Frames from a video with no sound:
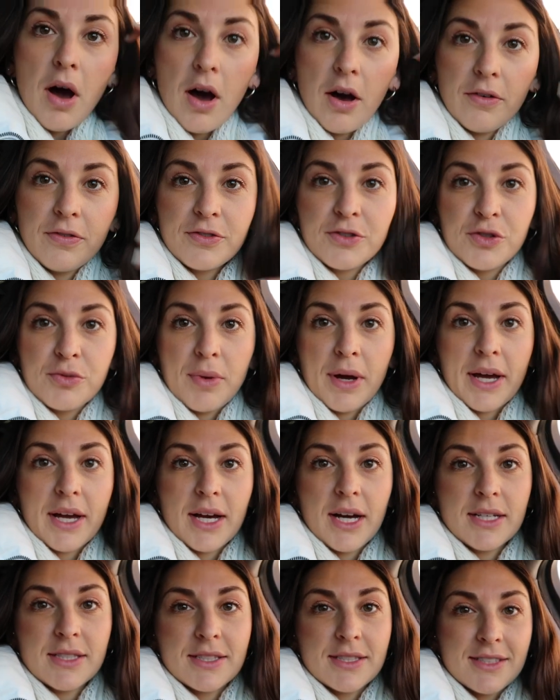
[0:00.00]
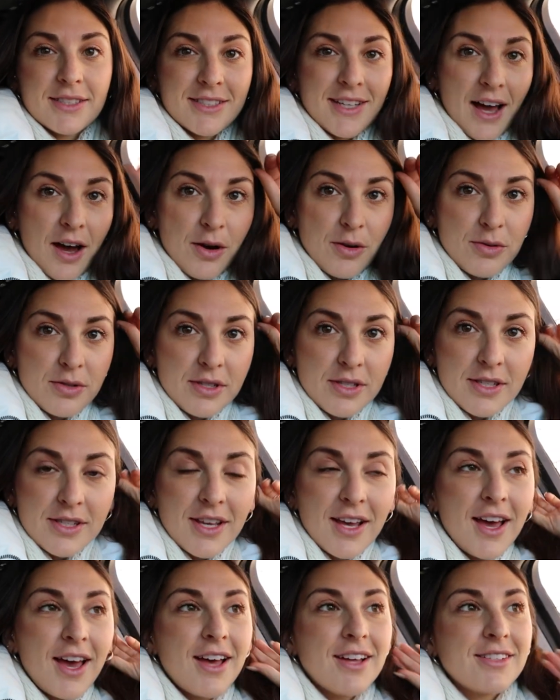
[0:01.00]
off to my cousin's house
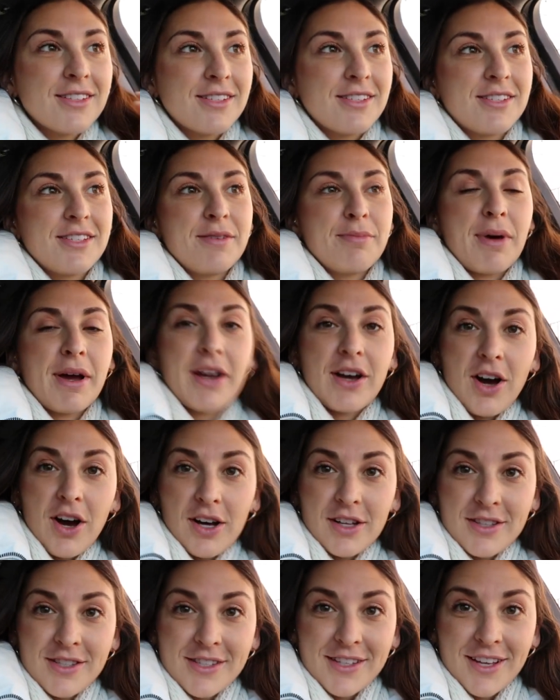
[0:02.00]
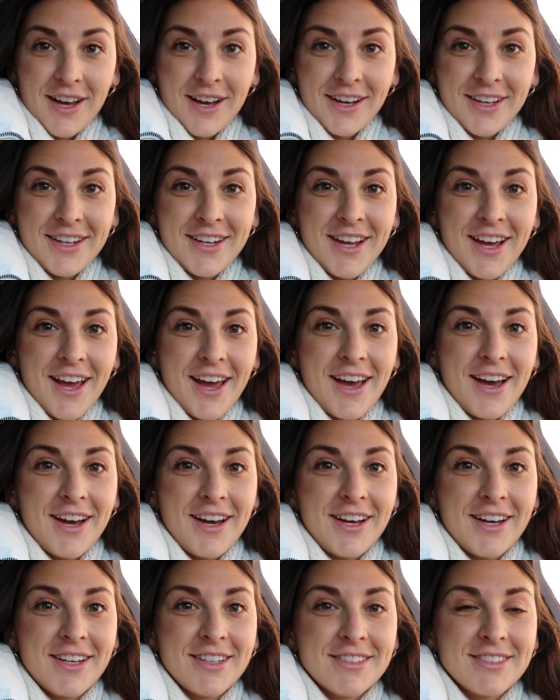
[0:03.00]
to see my godson
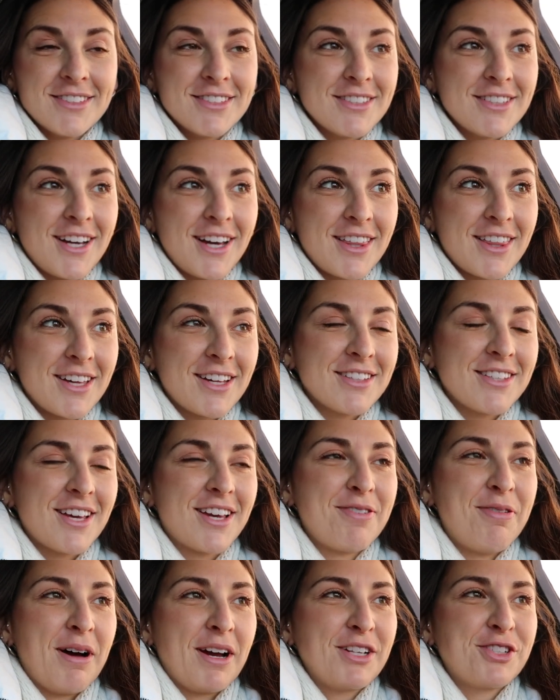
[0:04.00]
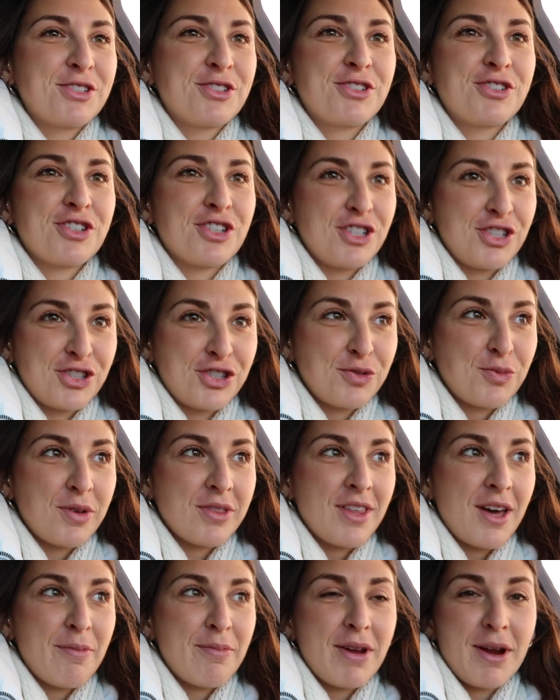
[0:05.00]
and I think it's like my tradition with
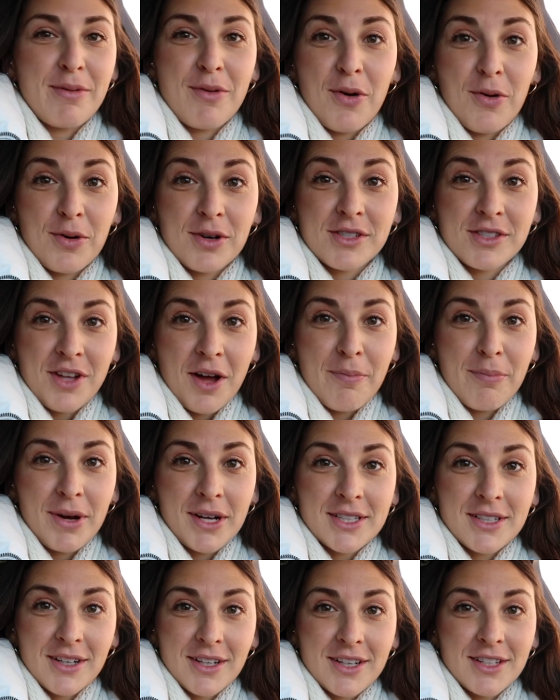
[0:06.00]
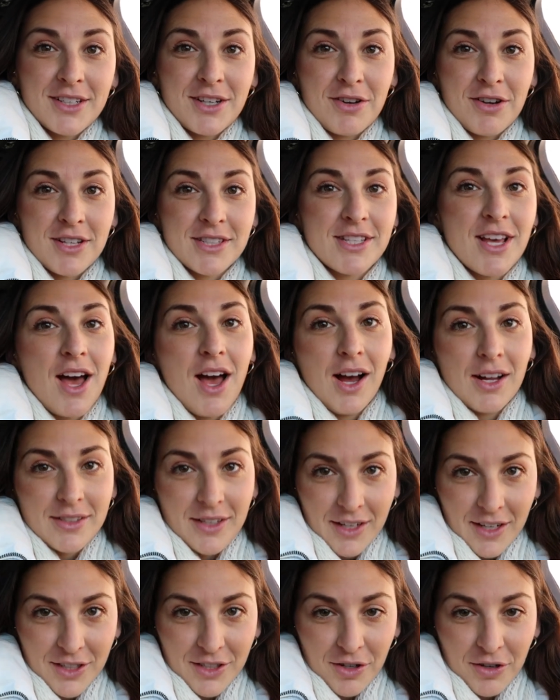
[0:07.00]
them that I always stop by Dunkin' Donuts.
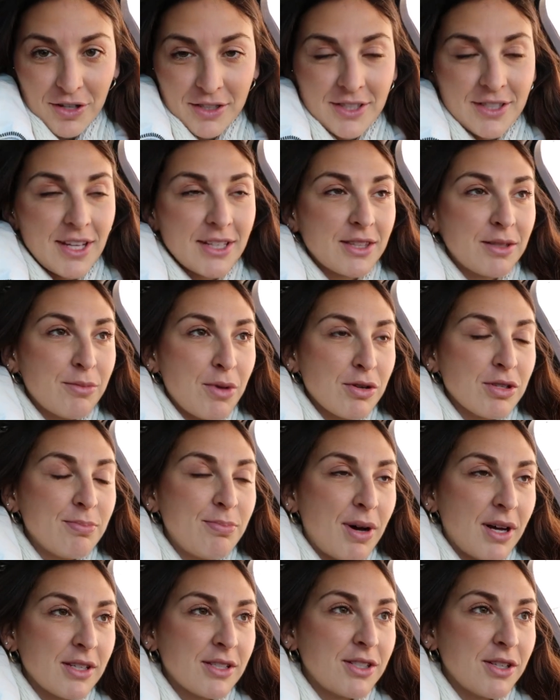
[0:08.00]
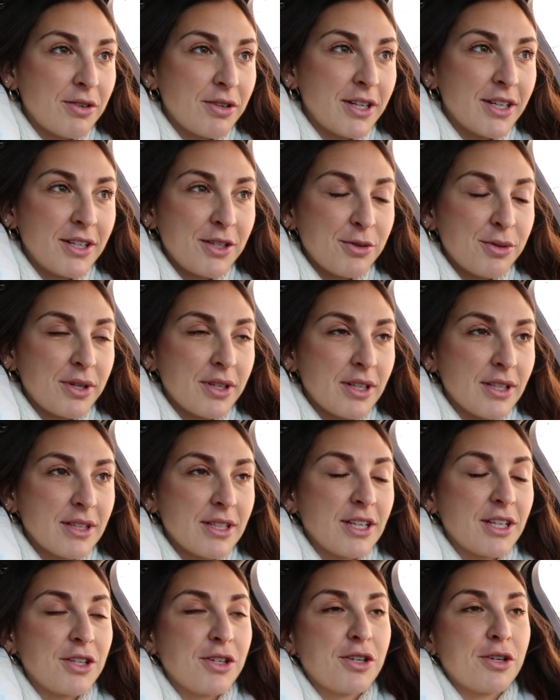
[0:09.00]
Dunkin' Donuts is like the most Bostonian New England
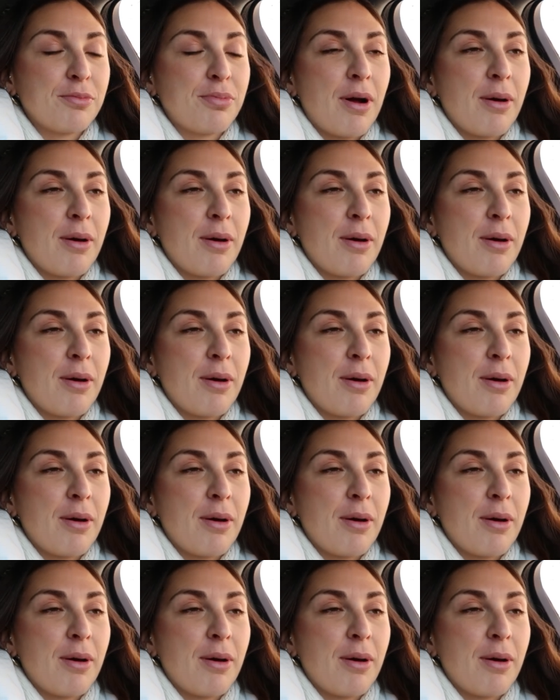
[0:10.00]
thing you could